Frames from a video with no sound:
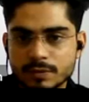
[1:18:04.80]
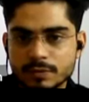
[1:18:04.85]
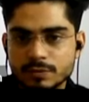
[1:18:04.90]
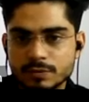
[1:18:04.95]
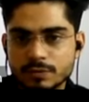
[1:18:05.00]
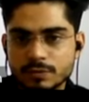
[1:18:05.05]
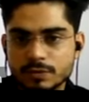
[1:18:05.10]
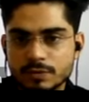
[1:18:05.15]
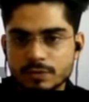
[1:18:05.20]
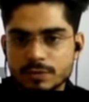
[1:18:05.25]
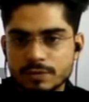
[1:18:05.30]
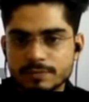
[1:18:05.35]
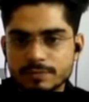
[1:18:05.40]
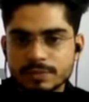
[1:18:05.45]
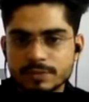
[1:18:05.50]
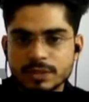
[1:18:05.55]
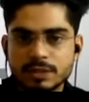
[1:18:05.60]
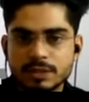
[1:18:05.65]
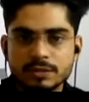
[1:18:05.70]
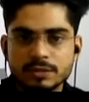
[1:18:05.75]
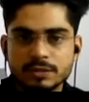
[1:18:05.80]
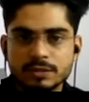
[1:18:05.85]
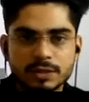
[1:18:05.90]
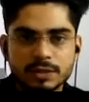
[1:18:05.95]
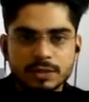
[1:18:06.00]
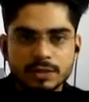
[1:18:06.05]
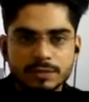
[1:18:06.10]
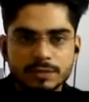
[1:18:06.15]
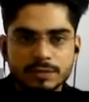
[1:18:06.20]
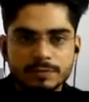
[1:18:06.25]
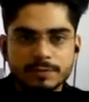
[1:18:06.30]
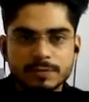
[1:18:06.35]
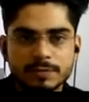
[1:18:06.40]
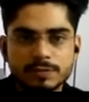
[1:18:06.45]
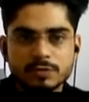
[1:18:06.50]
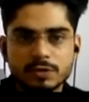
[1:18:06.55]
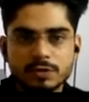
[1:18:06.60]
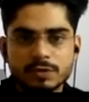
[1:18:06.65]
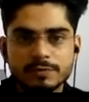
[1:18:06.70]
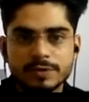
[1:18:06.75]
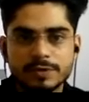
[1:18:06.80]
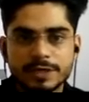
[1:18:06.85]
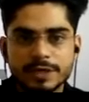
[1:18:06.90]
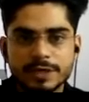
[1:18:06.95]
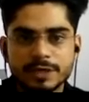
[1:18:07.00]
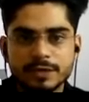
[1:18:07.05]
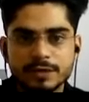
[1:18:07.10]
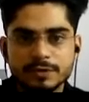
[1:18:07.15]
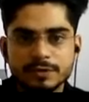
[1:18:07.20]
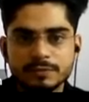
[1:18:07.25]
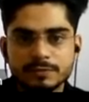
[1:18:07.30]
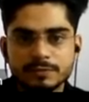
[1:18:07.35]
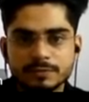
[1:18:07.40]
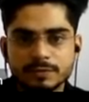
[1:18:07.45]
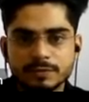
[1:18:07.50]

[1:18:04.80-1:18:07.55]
So Hamza, we will solve it here.